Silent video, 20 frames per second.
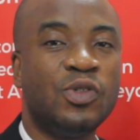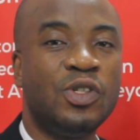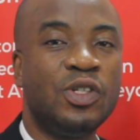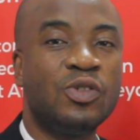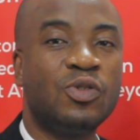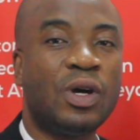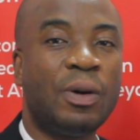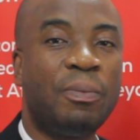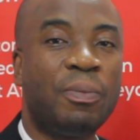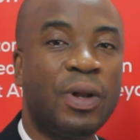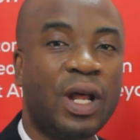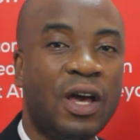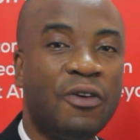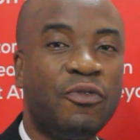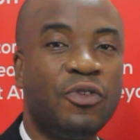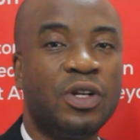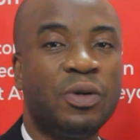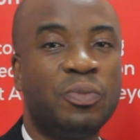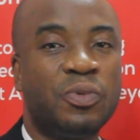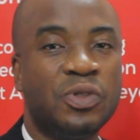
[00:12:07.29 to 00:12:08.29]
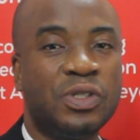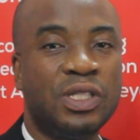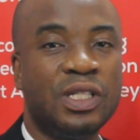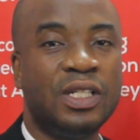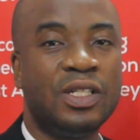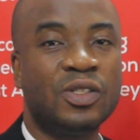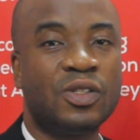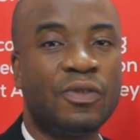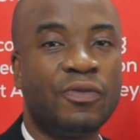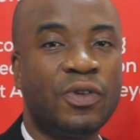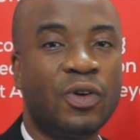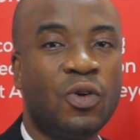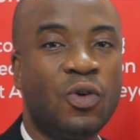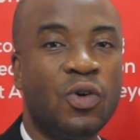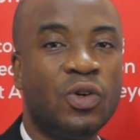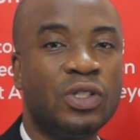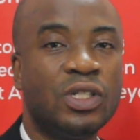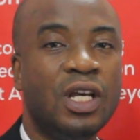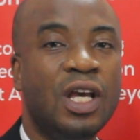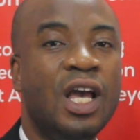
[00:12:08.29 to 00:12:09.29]
You need to apply for the proceedings of the
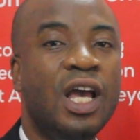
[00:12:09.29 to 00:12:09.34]
court.